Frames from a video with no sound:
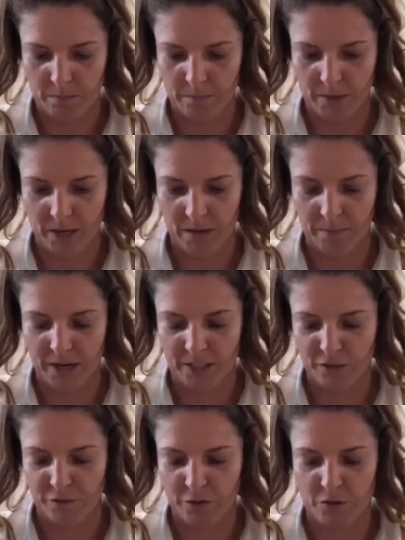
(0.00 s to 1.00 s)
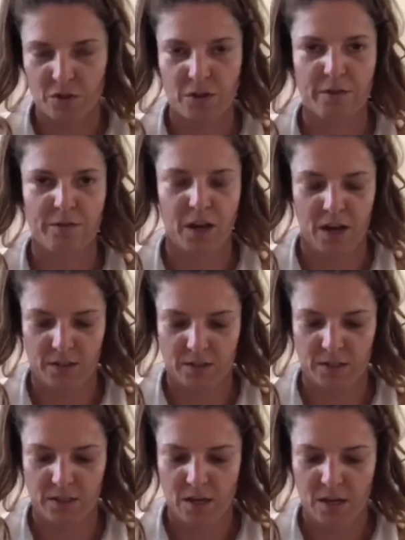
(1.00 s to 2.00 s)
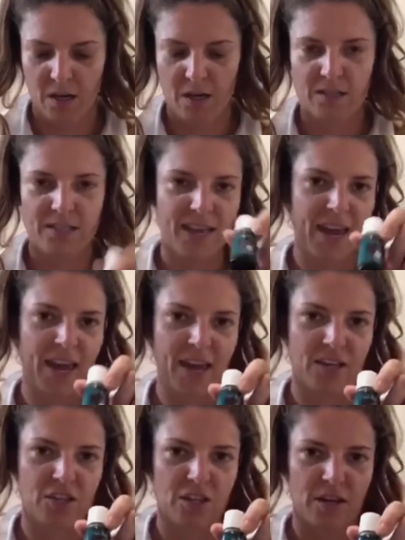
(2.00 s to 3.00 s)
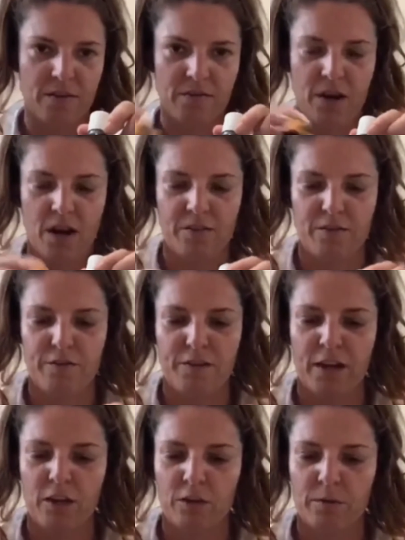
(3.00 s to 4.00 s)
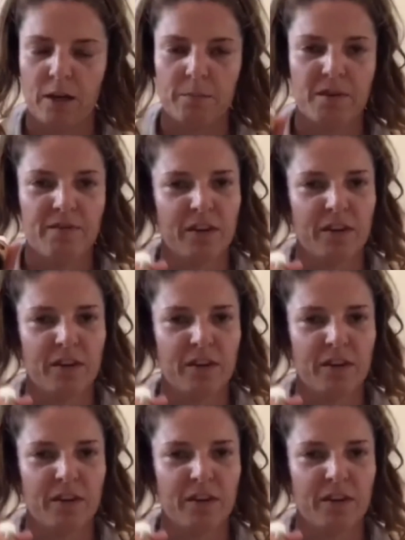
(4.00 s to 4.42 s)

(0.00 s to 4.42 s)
my diffuser I've got sage, and I've got fennel around me.